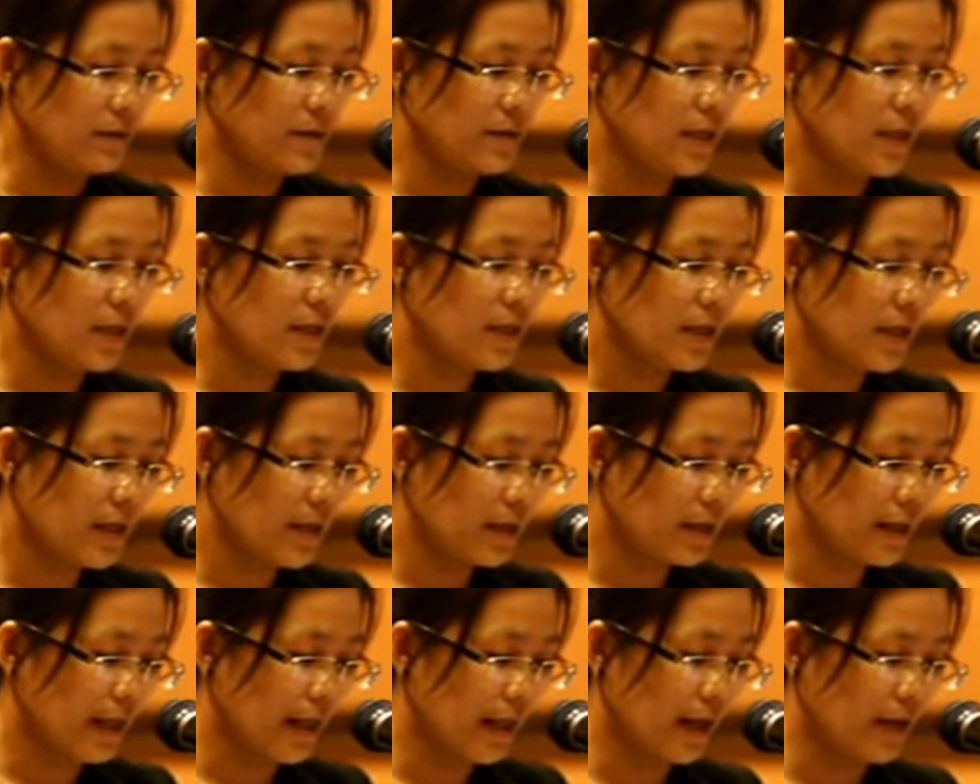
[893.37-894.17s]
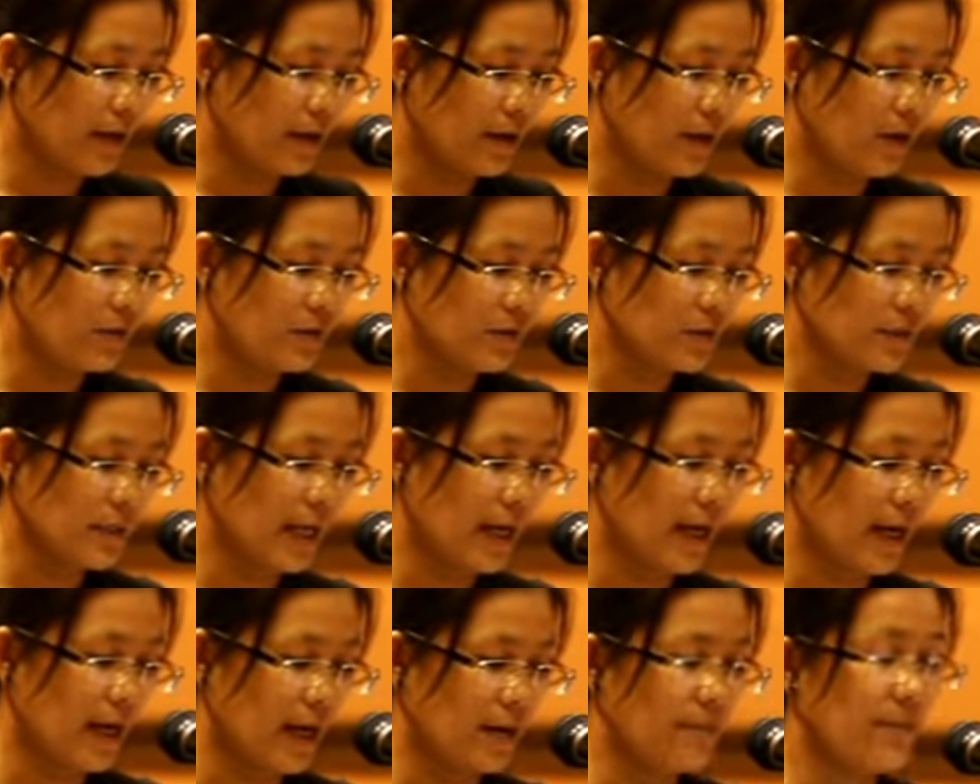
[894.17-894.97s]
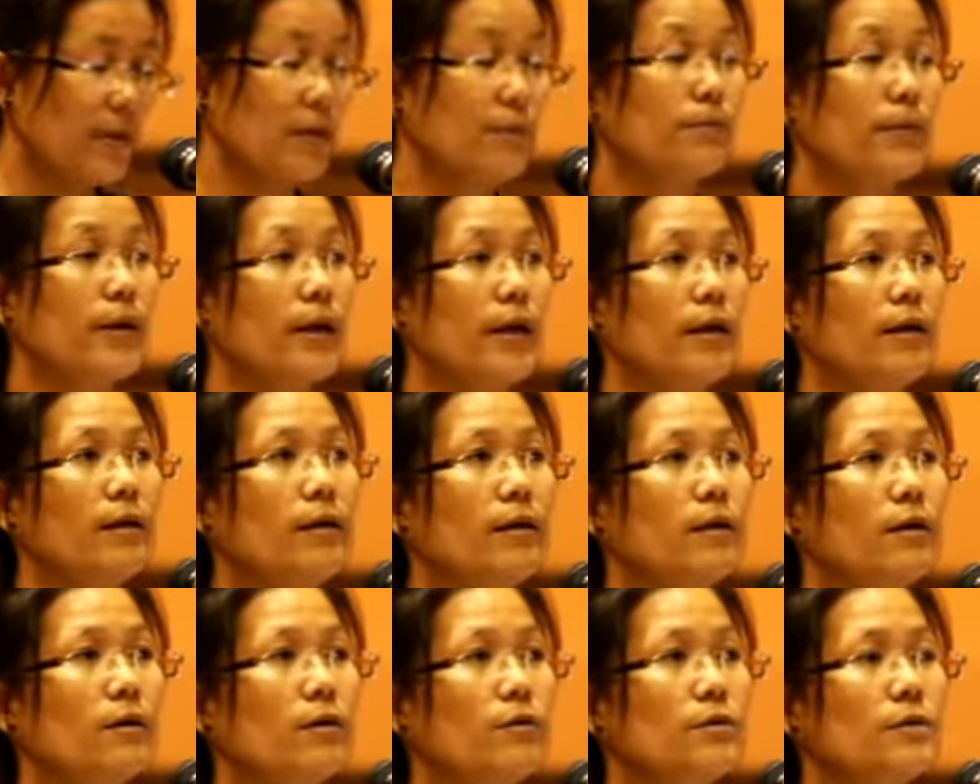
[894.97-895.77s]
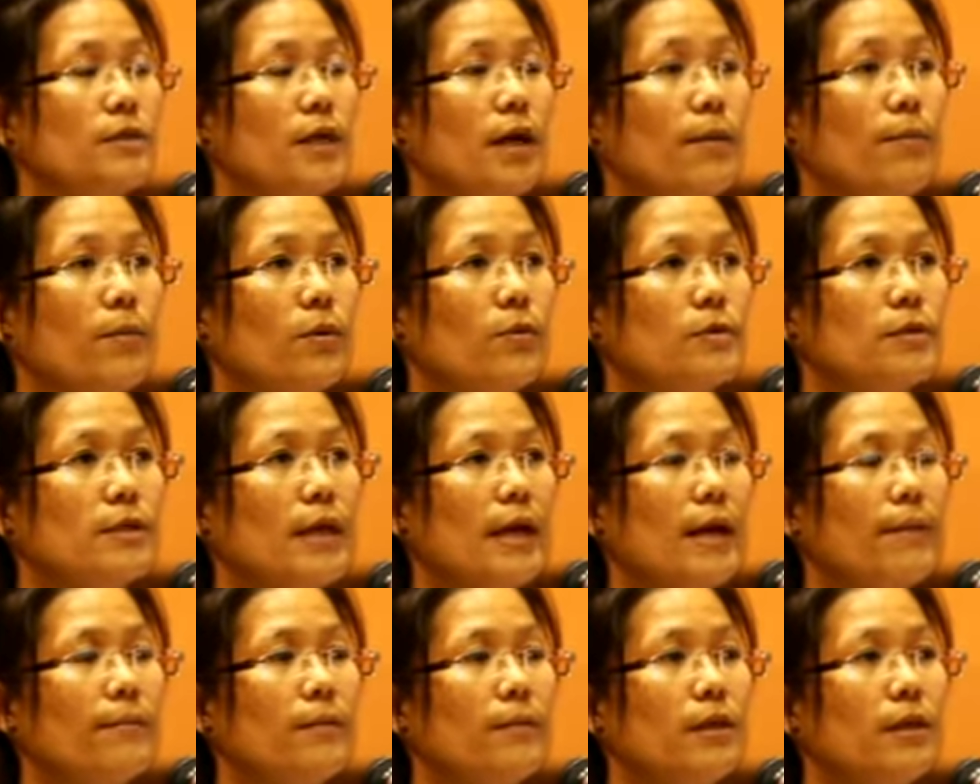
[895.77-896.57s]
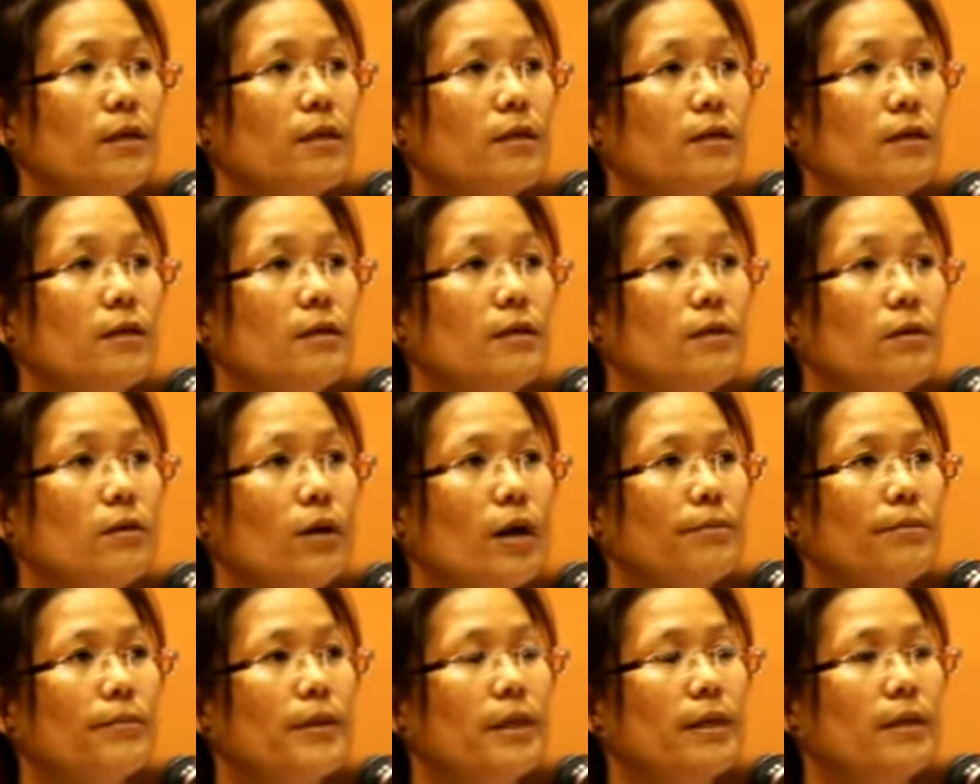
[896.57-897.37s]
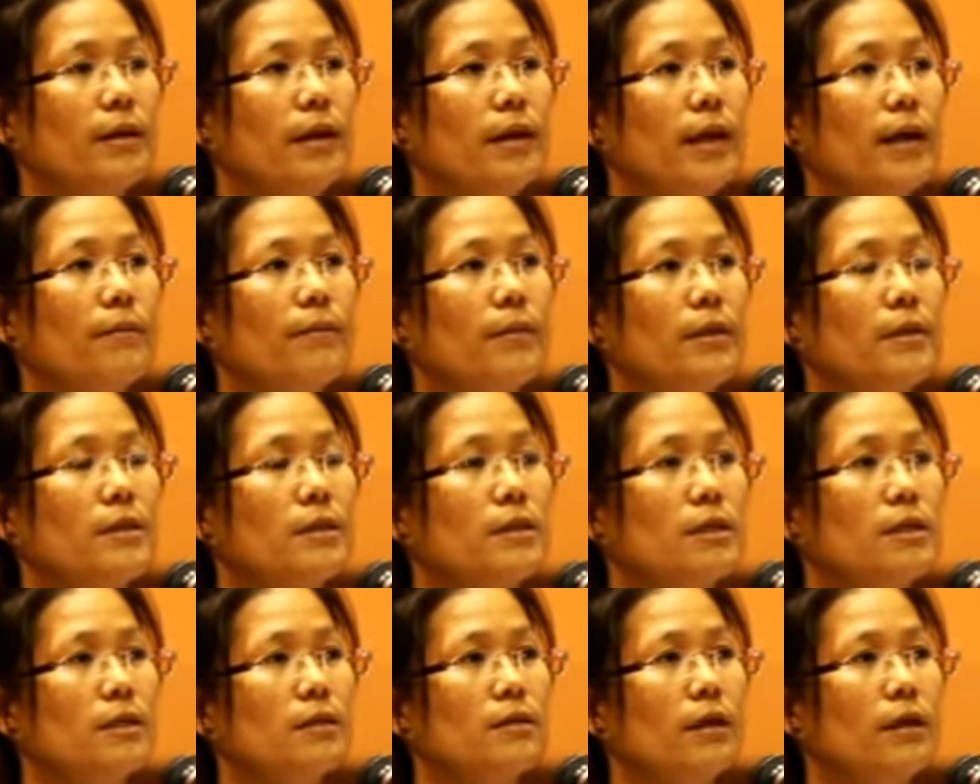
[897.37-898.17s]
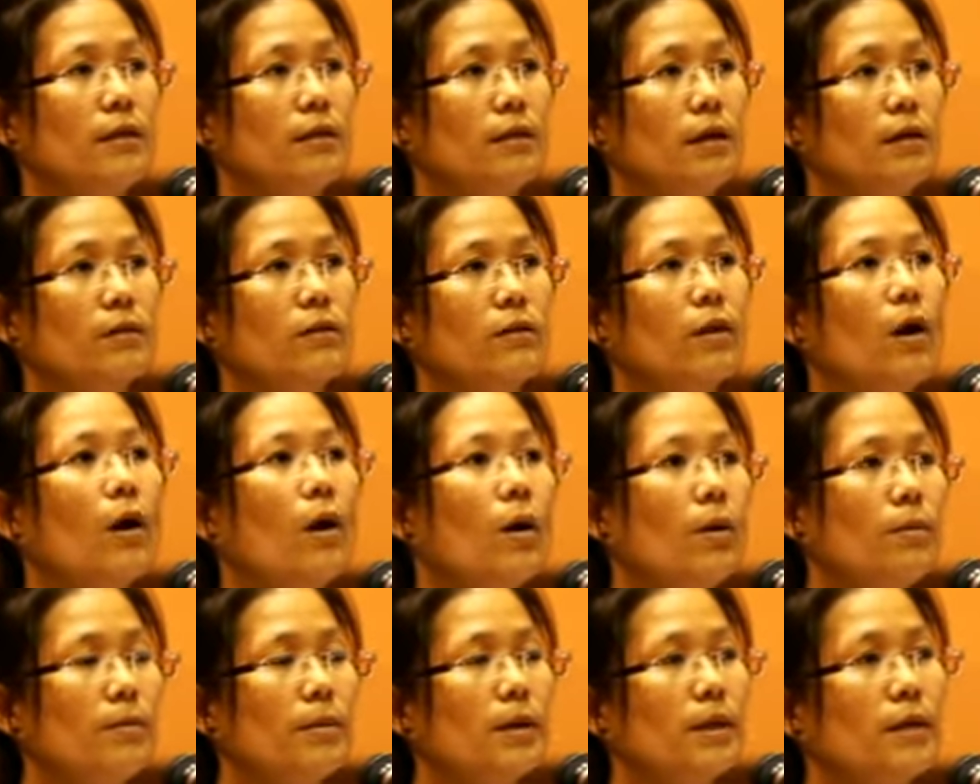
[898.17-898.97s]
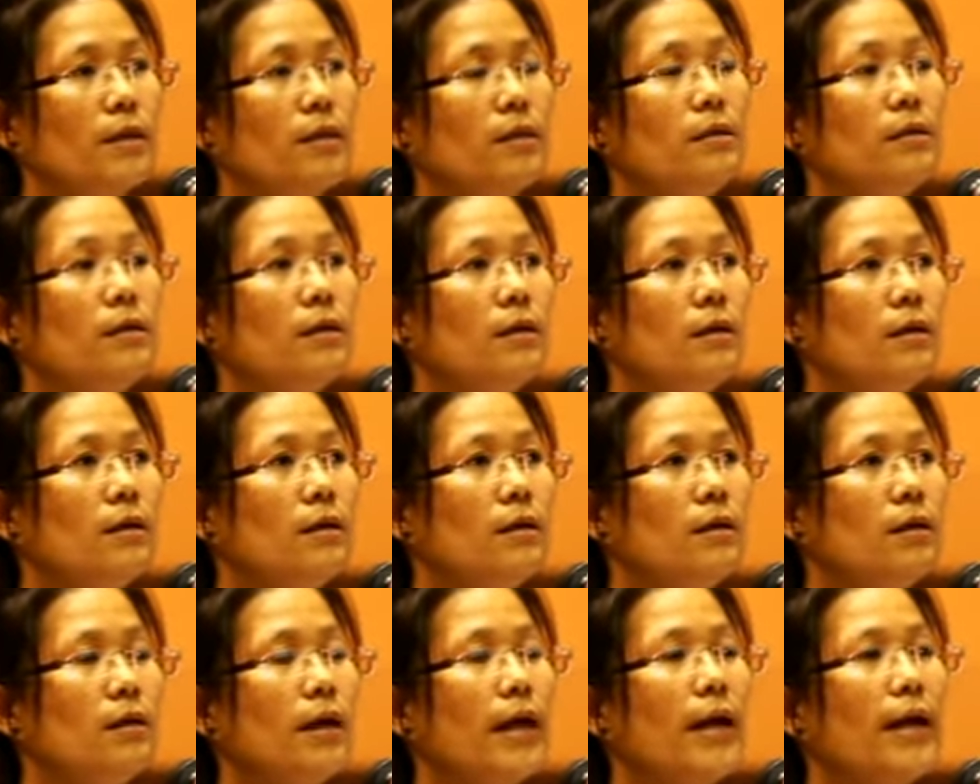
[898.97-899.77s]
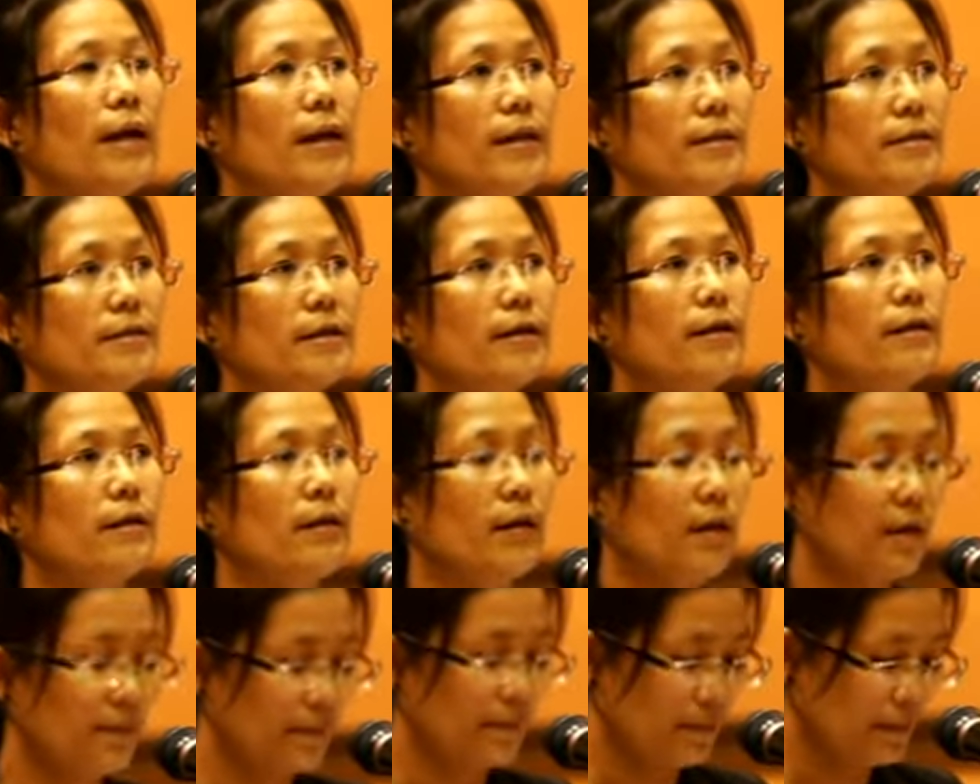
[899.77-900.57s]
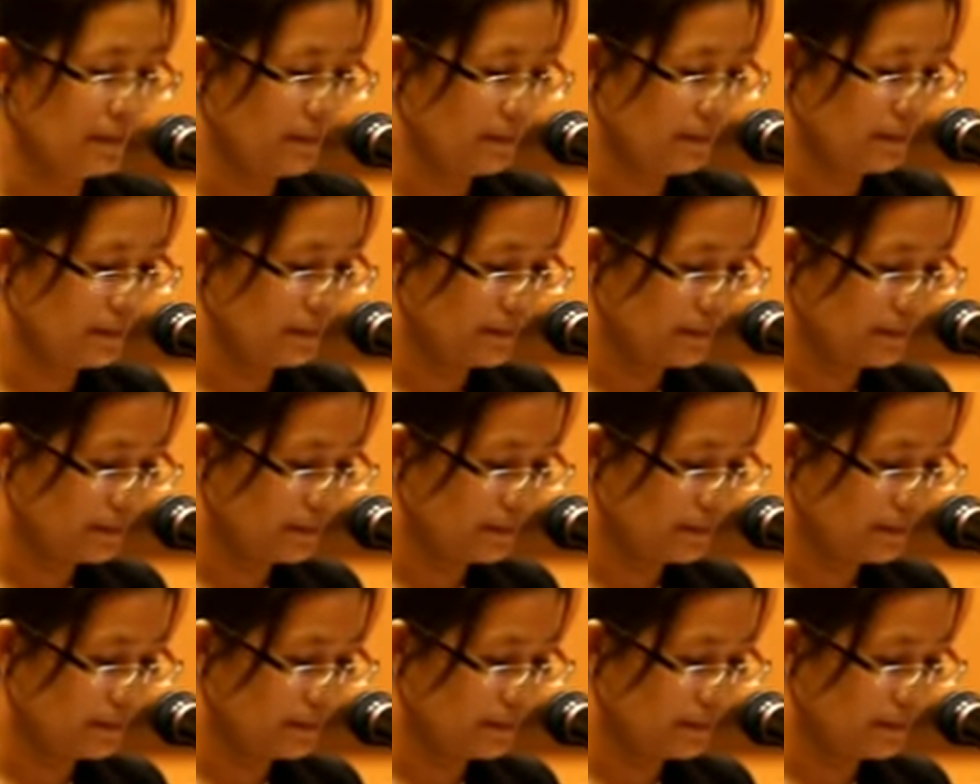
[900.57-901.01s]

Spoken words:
We could see that M&V and Blossom factories, they have large buyers,